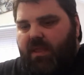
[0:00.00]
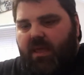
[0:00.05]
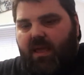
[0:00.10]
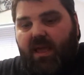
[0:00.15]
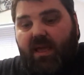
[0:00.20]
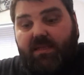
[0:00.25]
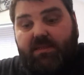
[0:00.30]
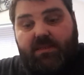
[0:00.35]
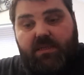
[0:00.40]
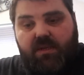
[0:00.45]

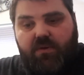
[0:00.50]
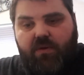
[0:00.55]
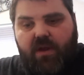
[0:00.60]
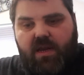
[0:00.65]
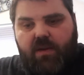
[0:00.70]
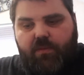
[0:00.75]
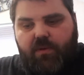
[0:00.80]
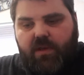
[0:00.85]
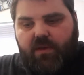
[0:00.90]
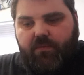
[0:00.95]
It's
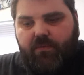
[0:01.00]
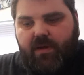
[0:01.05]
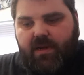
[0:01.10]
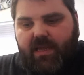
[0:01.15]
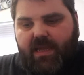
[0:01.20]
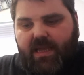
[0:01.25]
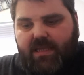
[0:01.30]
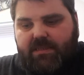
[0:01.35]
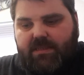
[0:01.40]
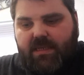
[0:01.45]
incredible. It
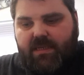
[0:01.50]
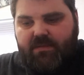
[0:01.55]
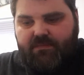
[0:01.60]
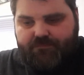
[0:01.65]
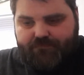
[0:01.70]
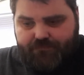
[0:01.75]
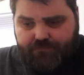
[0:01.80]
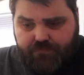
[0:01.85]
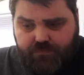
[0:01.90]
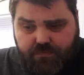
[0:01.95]
really is. And
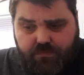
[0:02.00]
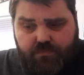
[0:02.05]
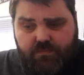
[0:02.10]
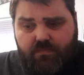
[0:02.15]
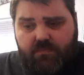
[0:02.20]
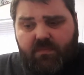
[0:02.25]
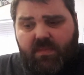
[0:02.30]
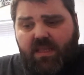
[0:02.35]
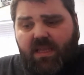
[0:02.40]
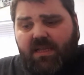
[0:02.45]

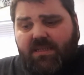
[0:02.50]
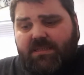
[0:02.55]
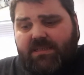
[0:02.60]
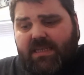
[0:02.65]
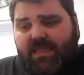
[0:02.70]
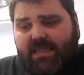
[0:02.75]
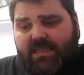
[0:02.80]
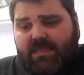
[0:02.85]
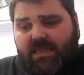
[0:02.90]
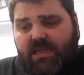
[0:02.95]
I'll
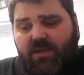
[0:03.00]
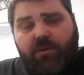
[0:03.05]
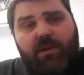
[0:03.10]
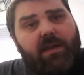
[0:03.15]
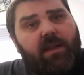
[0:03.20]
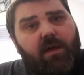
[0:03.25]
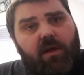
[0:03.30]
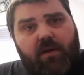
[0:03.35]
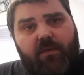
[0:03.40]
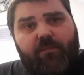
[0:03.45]
say this, I know a
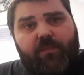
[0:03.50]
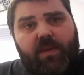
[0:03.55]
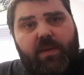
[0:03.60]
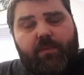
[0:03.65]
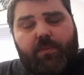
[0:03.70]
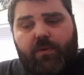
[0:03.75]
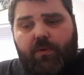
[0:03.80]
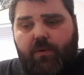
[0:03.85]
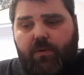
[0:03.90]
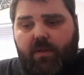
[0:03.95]
lot of
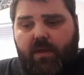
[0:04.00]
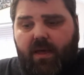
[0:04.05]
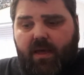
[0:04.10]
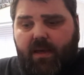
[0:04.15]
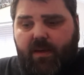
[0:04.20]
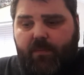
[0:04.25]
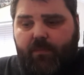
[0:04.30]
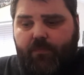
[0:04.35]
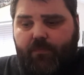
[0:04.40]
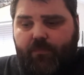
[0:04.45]
people
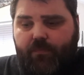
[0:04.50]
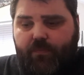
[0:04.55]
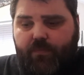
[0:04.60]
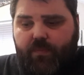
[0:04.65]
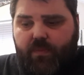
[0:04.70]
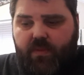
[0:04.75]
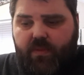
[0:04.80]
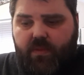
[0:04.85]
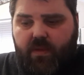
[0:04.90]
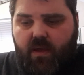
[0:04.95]

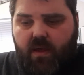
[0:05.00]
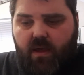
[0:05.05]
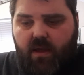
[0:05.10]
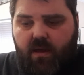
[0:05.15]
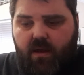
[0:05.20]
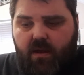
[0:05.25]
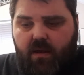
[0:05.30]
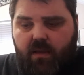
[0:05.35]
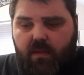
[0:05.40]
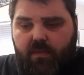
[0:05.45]
that
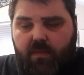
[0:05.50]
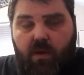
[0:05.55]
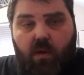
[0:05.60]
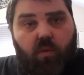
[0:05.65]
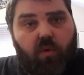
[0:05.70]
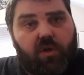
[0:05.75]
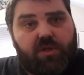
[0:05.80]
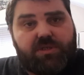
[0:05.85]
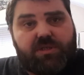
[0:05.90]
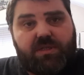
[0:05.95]
are
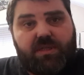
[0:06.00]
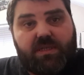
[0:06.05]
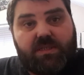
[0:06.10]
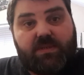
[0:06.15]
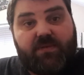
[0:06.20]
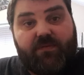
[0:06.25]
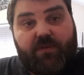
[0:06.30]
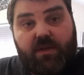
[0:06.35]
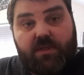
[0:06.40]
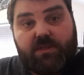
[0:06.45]
watching these,
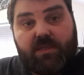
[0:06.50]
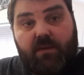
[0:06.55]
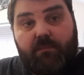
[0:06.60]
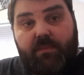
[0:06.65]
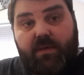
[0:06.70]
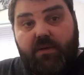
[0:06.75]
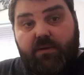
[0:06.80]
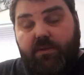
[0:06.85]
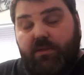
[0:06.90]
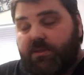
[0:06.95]
the first time
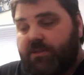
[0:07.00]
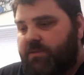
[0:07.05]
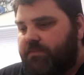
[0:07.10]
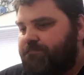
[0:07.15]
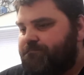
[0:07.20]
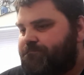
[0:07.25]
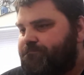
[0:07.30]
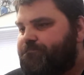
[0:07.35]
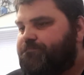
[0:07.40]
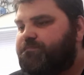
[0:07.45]
builders.
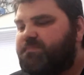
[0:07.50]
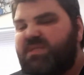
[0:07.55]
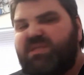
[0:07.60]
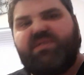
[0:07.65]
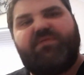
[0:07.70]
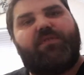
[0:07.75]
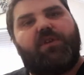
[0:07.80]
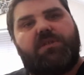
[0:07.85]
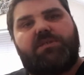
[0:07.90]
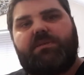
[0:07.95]
It's
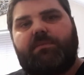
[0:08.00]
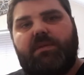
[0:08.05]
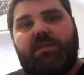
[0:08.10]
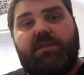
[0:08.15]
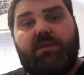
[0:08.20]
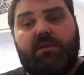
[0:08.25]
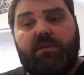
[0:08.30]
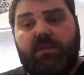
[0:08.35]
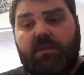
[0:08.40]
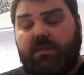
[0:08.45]
the first time they're
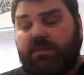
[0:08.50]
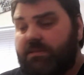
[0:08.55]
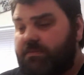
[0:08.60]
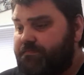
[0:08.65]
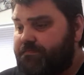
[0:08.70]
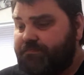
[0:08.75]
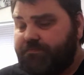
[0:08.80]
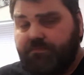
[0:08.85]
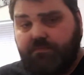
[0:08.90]
doing these.